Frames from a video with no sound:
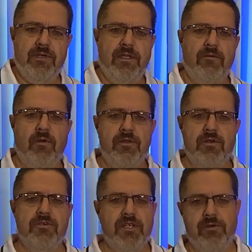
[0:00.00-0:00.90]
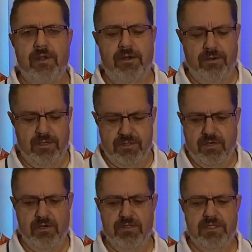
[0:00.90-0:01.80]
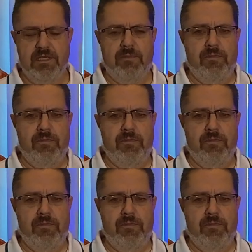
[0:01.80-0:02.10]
and then run your generator to charge this up